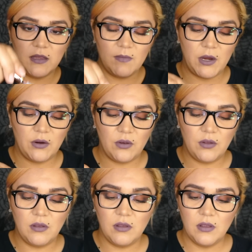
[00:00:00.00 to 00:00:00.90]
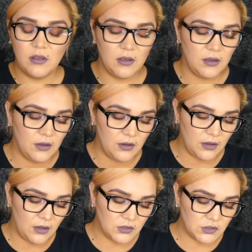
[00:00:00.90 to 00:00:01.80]
in the barrel.
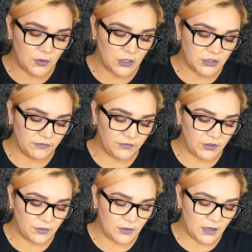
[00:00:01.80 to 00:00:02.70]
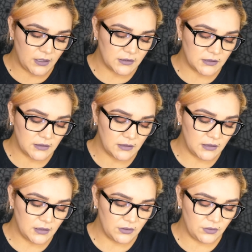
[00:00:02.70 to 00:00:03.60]
I'll swatch it for you guys.
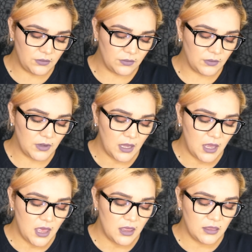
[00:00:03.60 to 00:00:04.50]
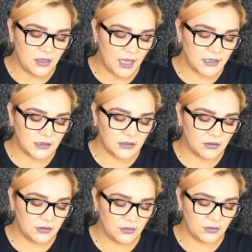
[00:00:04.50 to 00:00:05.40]
Ooh, that's
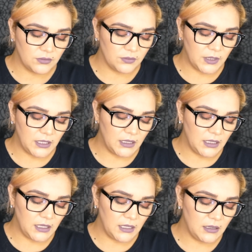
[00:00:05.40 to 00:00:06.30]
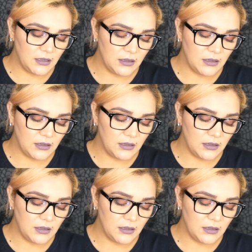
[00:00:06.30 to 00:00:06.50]
really